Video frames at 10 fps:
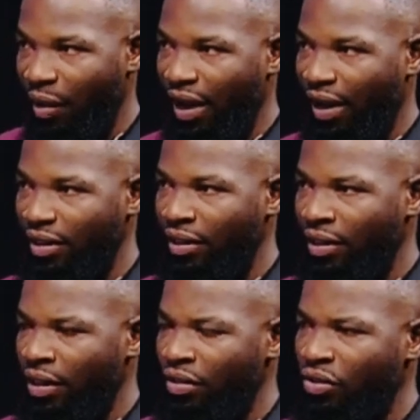in my head.
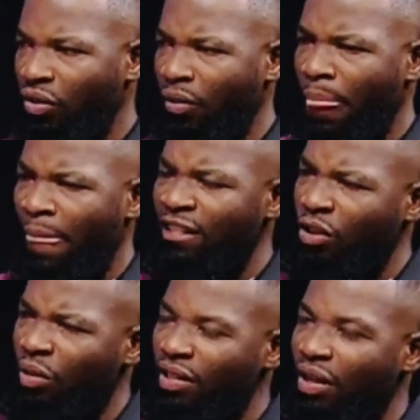So
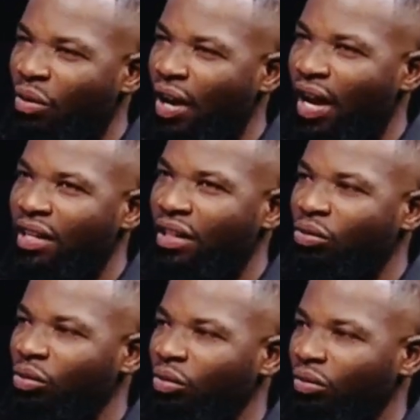it's always a good idea
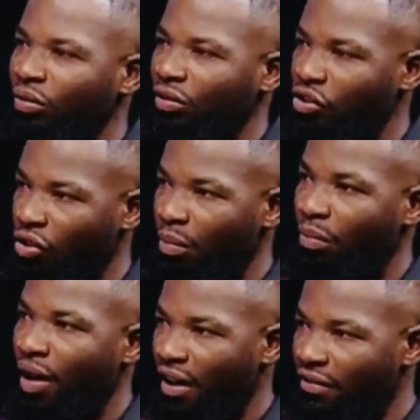to
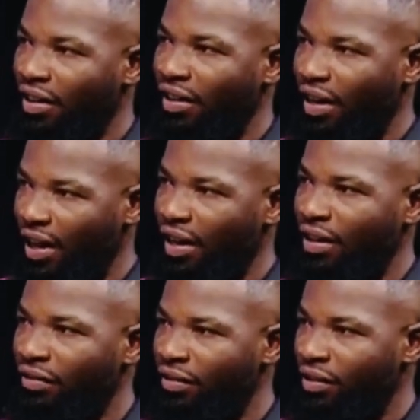stop having
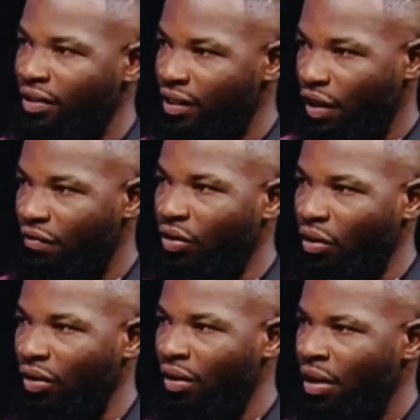negative
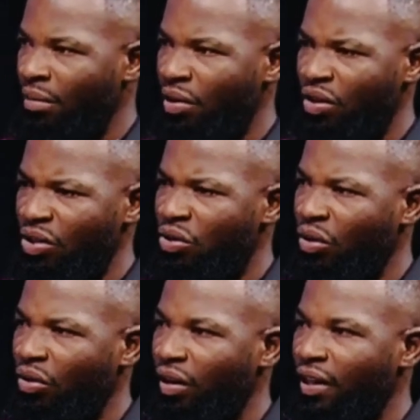self-talk. Because,
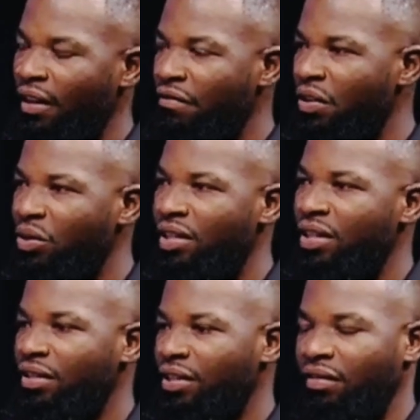if you
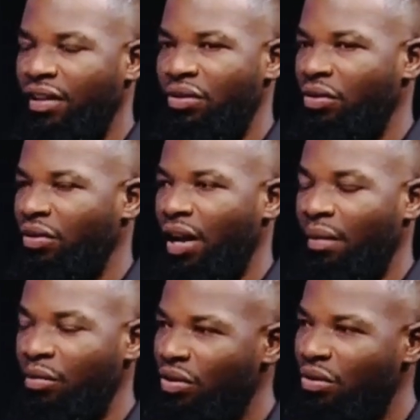tell yourself that,
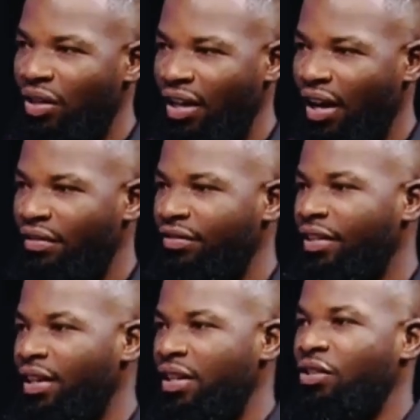I'm not good
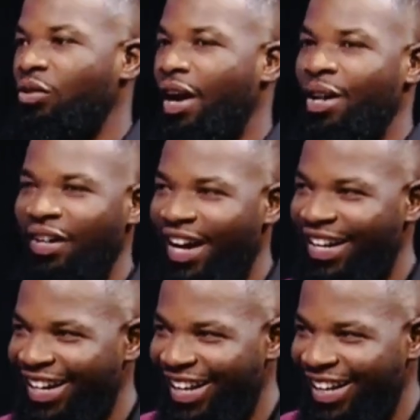enough, so I look
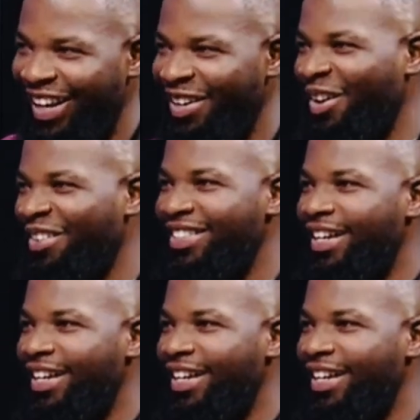ugly and all of